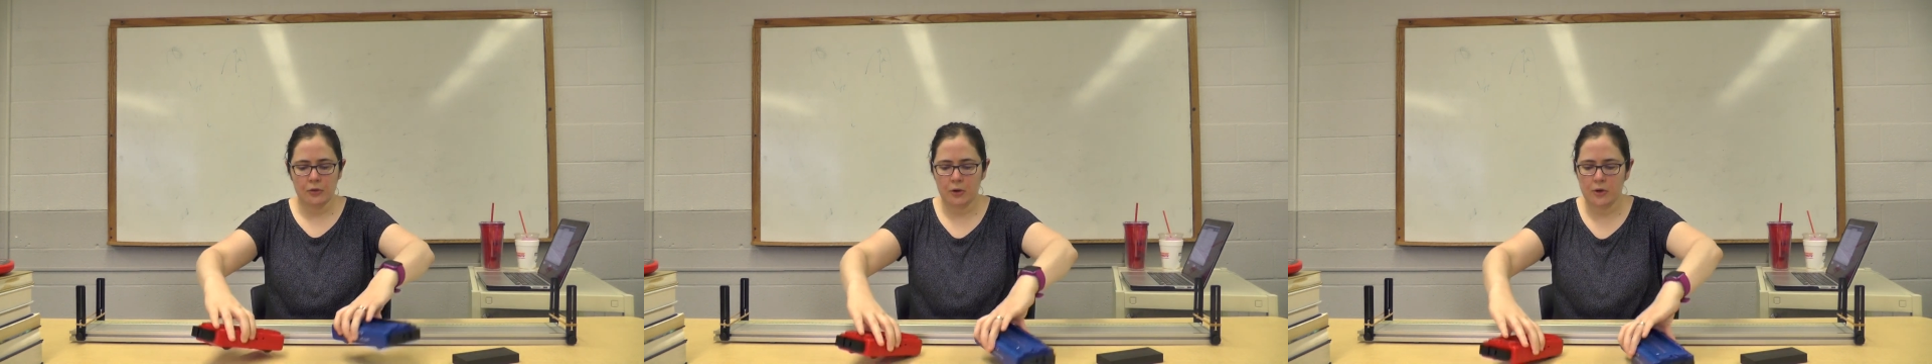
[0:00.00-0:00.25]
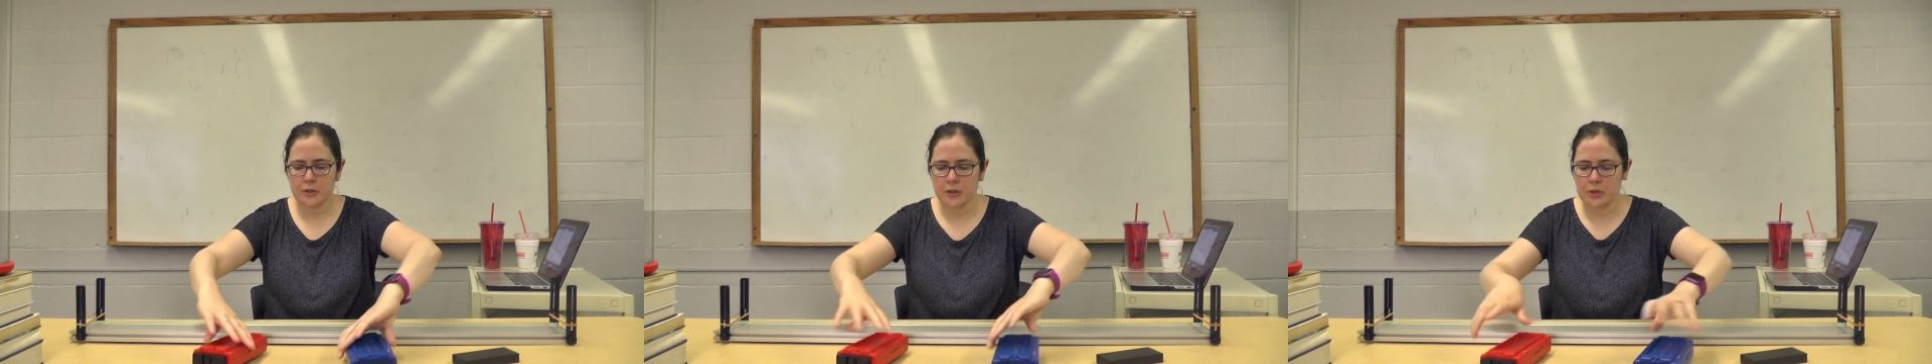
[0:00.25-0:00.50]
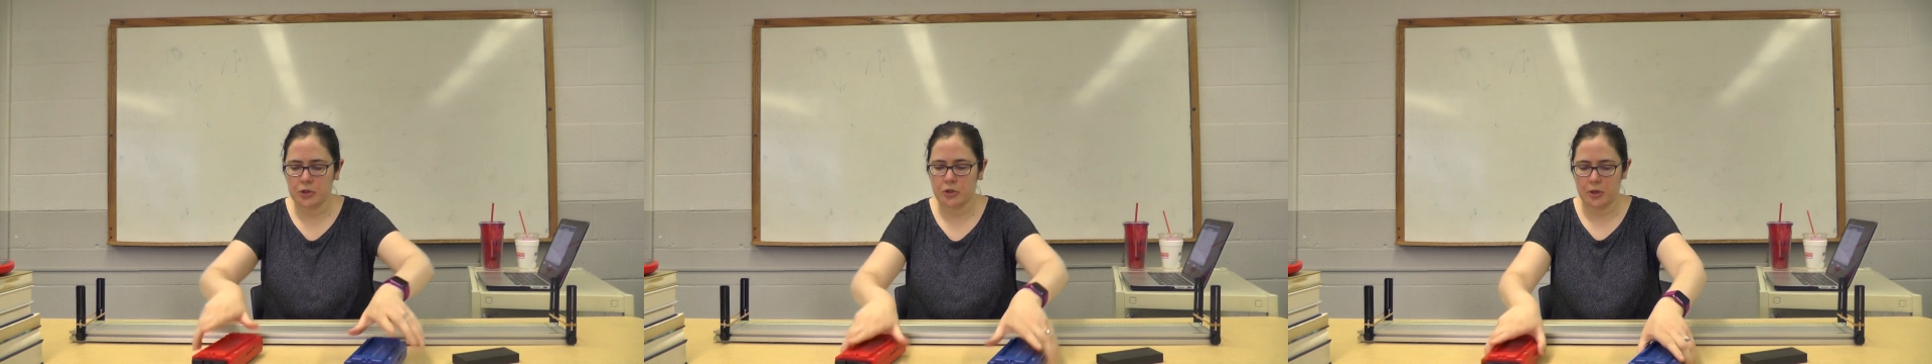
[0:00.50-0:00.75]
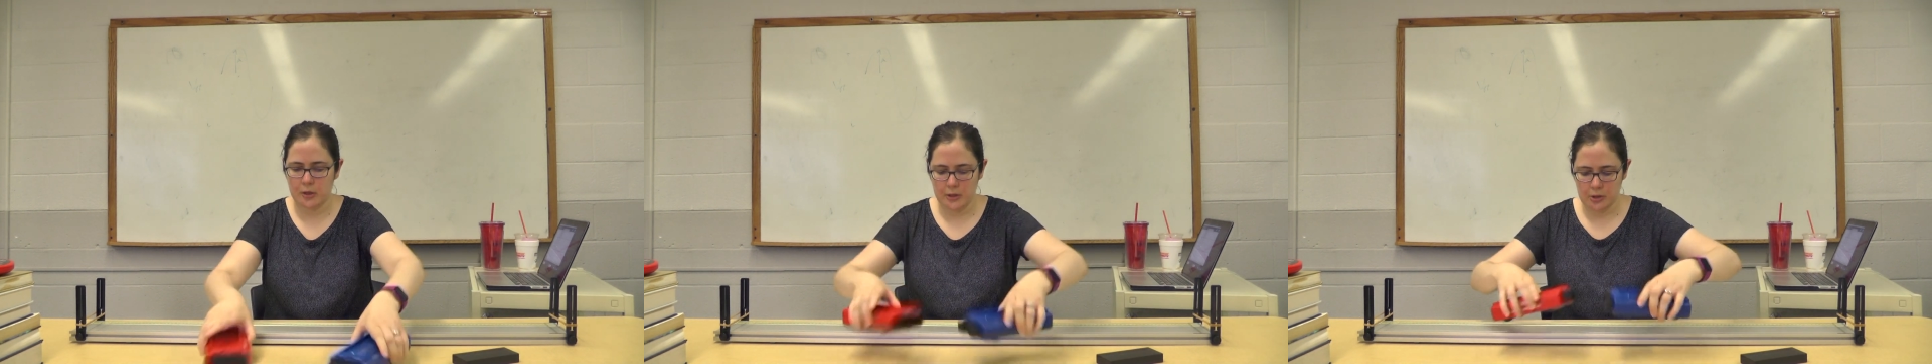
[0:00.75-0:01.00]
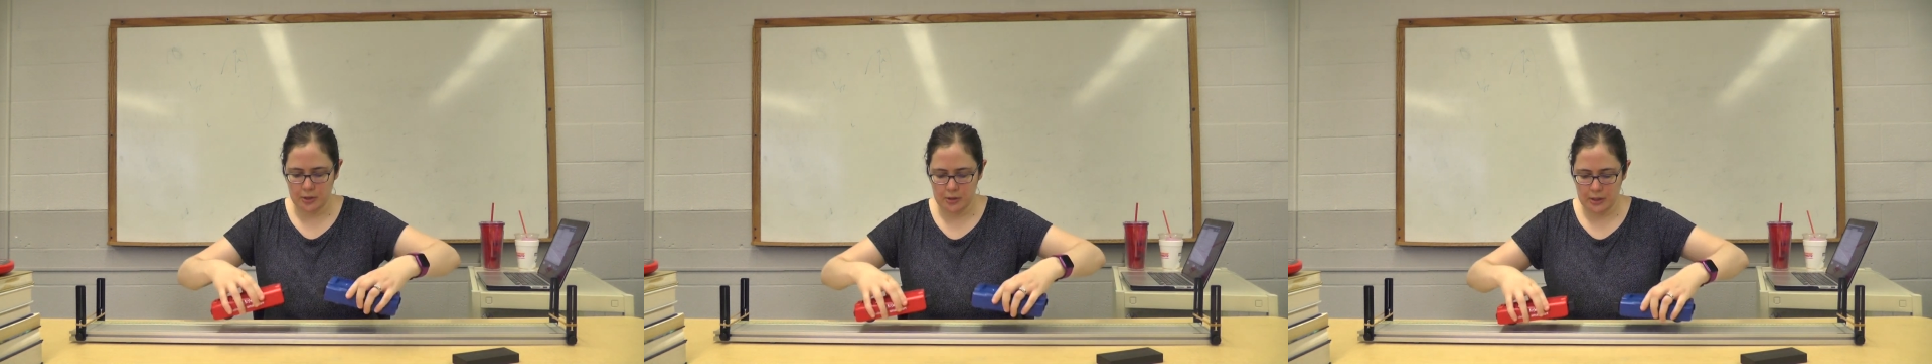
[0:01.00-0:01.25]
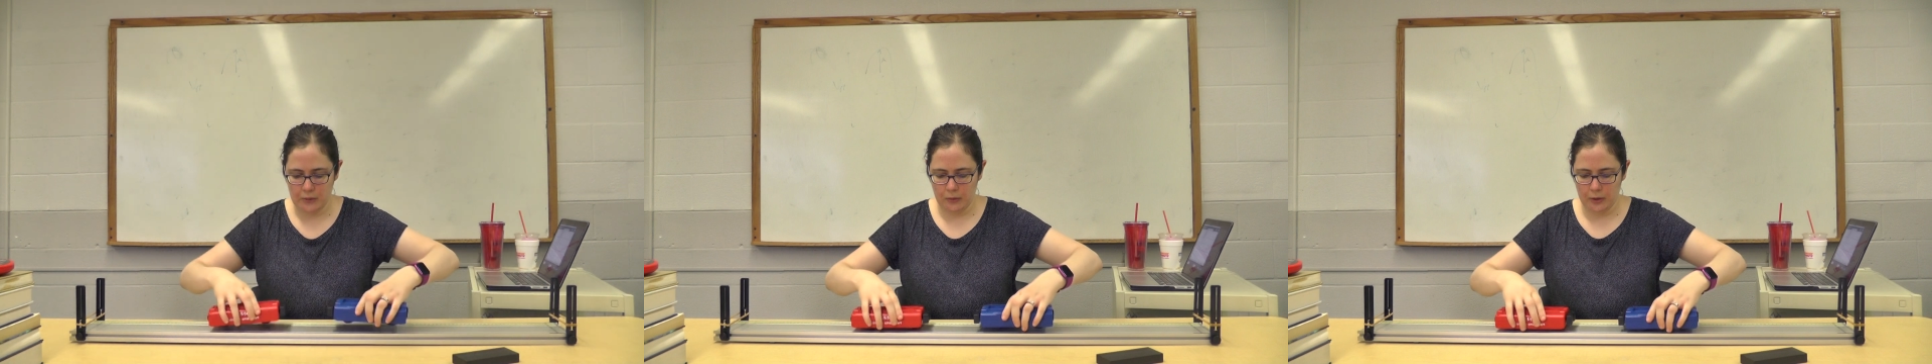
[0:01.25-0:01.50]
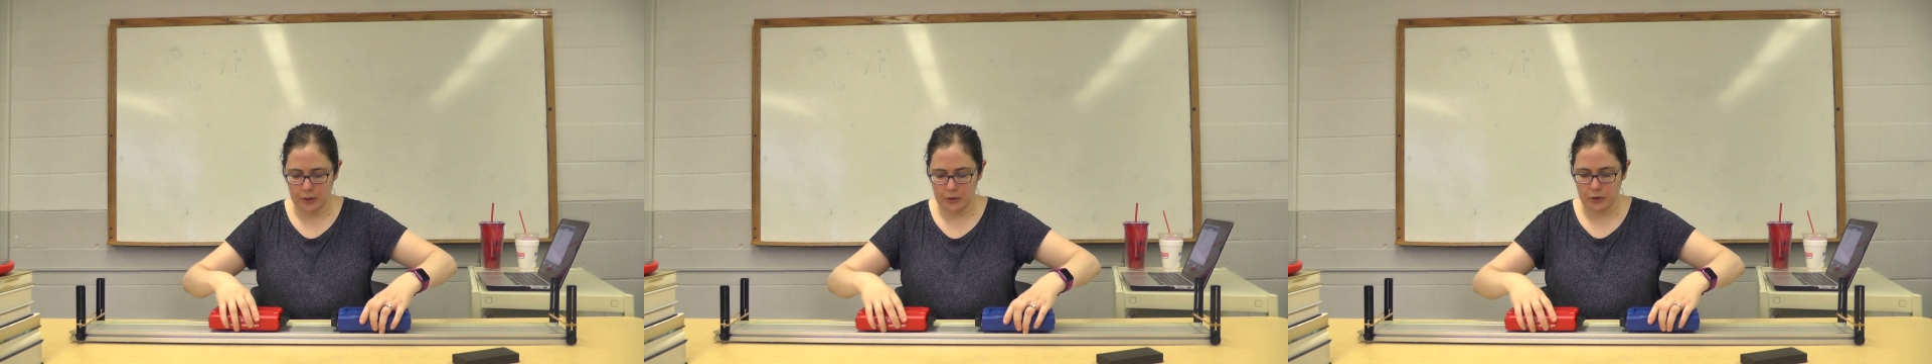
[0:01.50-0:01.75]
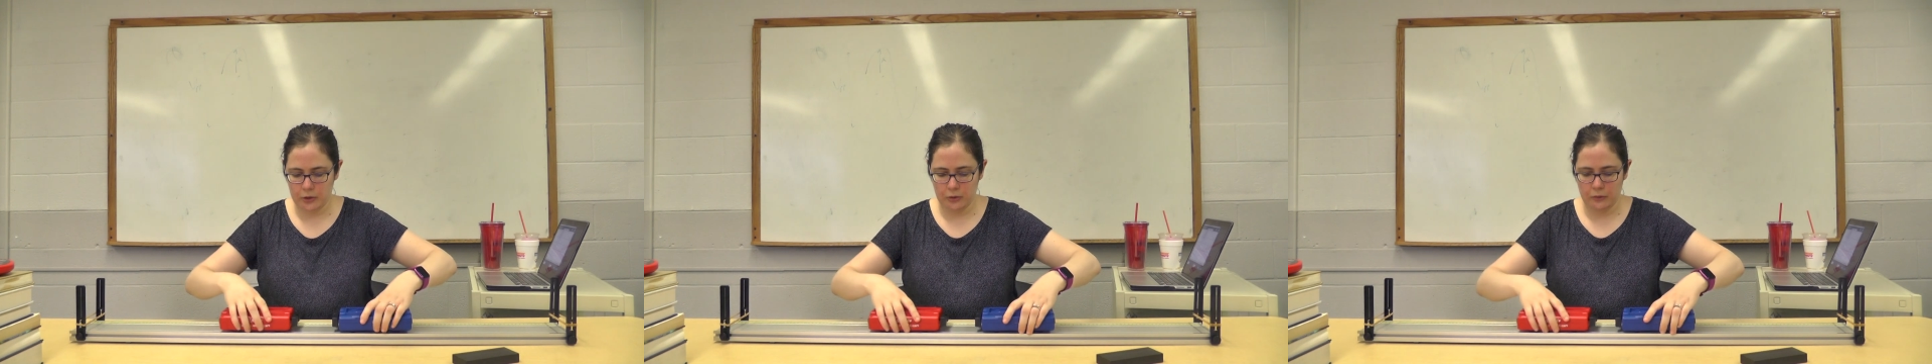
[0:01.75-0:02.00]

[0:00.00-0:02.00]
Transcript: those are the two collisions that we're going to do.